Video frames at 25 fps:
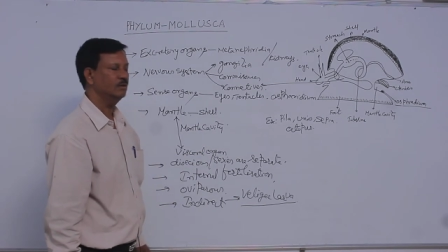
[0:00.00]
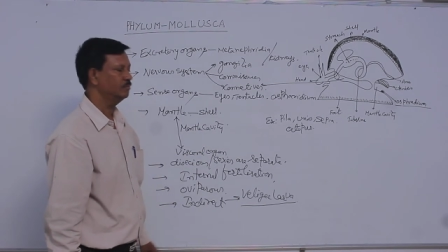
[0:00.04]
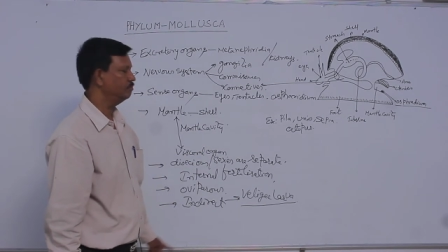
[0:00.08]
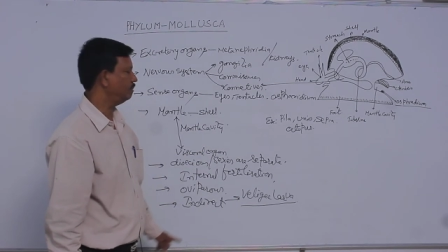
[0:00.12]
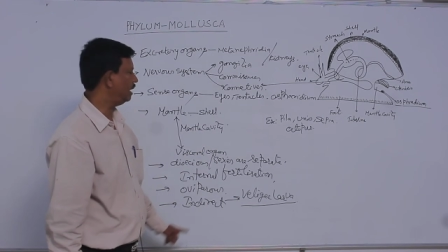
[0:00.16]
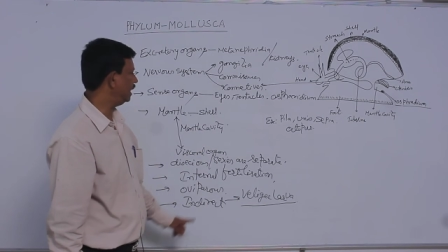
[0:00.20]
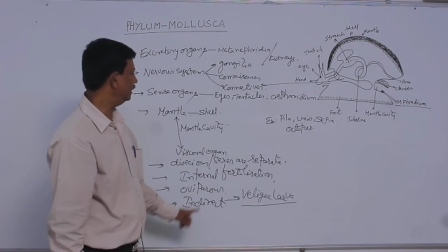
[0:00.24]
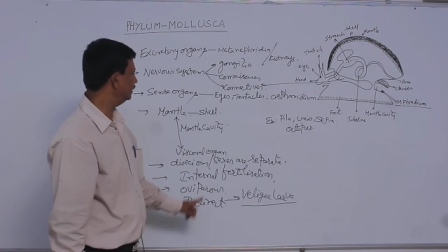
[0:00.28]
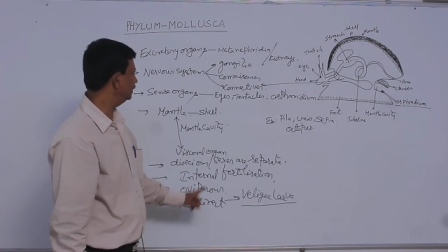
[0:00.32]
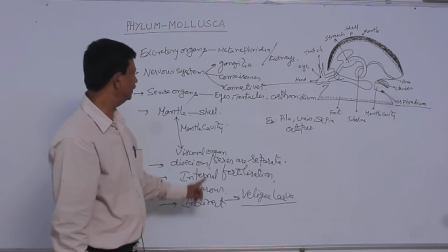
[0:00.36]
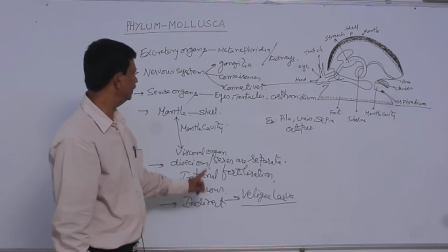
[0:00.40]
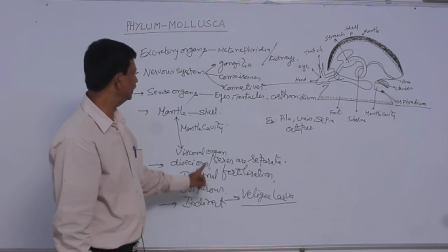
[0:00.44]

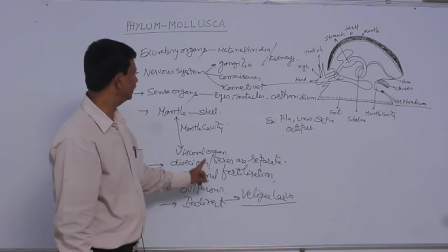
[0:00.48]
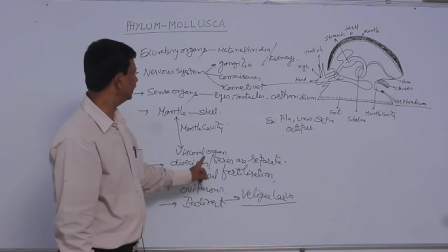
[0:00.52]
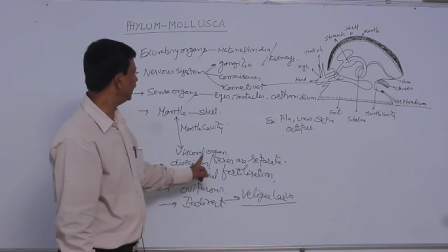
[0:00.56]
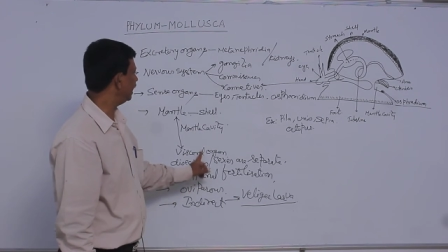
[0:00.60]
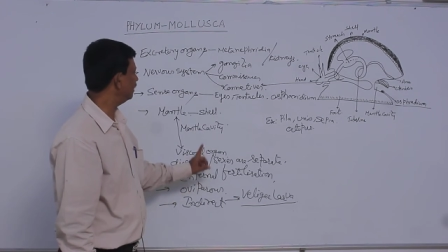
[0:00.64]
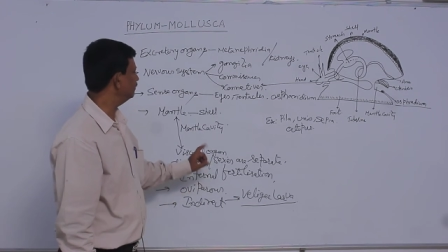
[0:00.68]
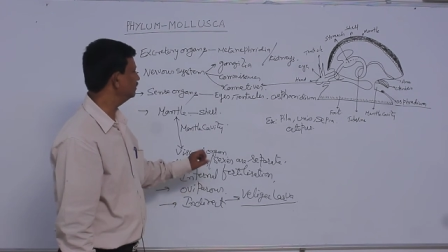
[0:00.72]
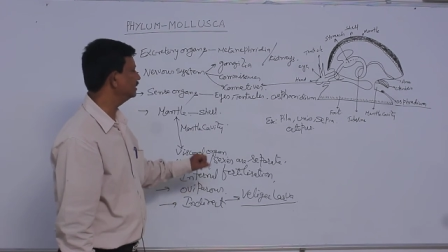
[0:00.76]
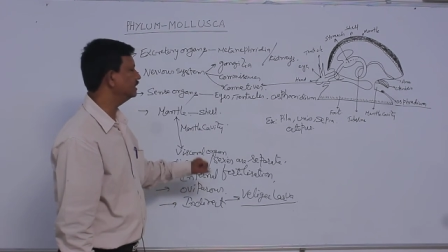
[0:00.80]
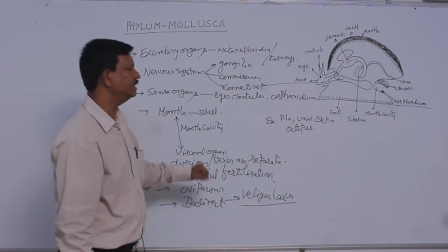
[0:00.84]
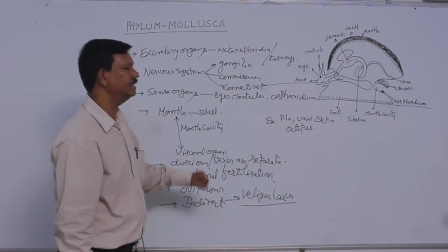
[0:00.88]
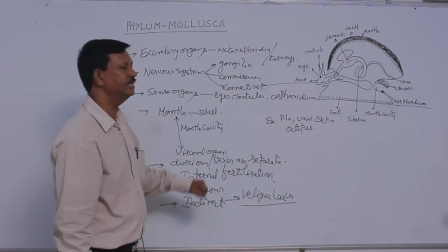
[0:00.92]
mantle
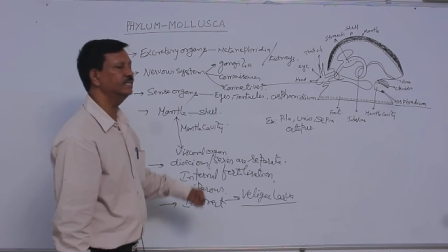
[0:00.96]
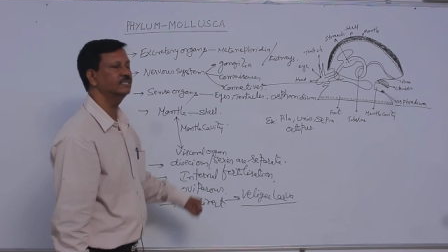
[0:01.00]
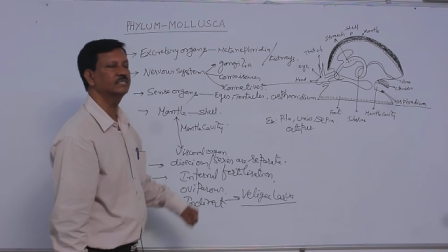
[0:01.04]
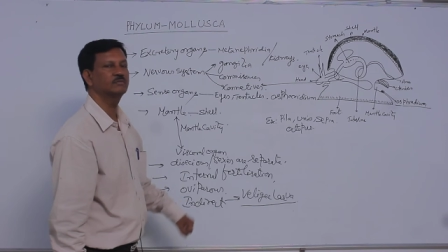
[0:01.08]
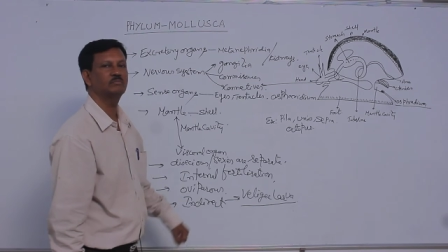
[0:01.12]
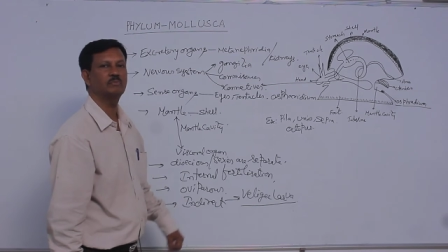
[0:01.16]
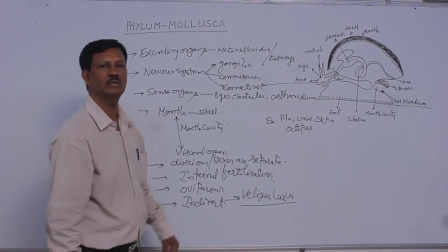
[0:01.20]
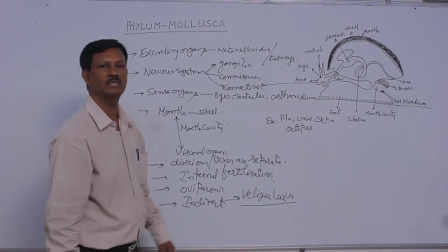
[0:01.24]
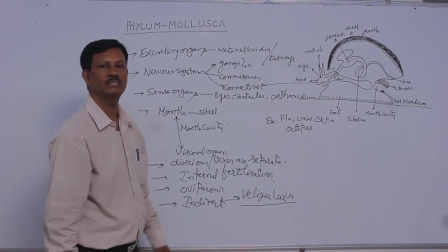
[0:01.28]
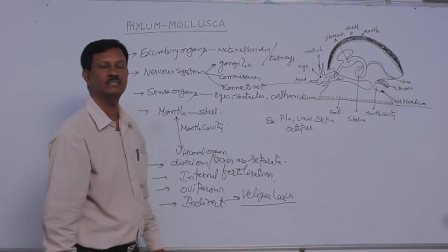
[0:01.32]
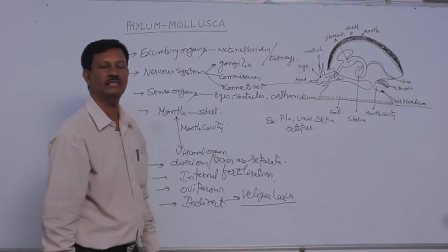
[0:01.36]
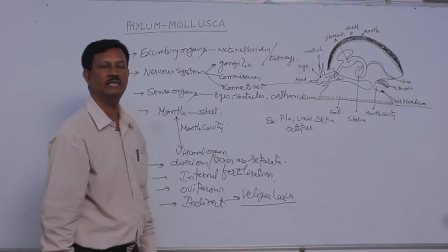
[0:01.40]
cavity
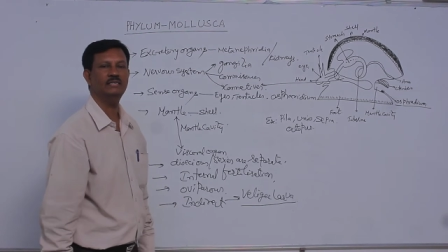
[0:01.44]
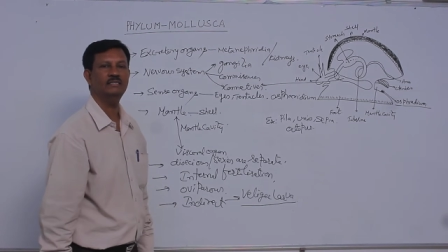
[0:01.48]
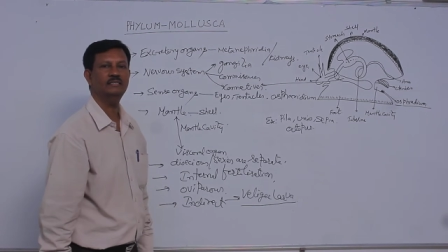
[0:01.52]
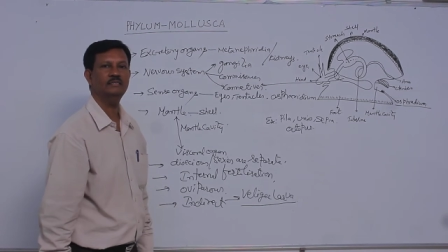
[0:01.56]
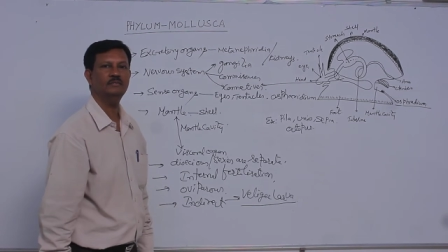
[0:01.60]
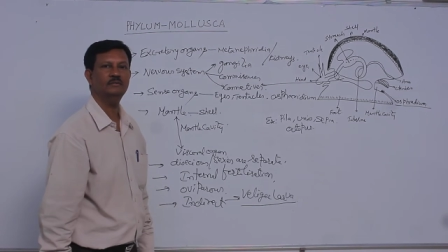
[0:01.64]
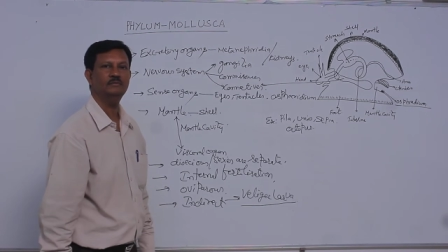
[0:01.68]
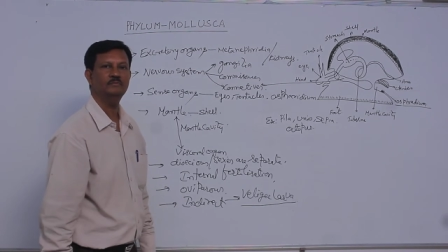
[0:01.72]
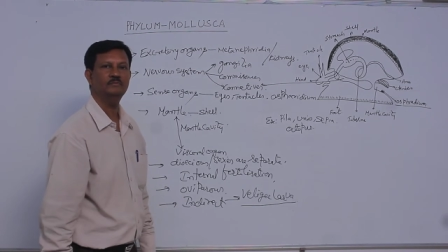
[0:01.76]
is present.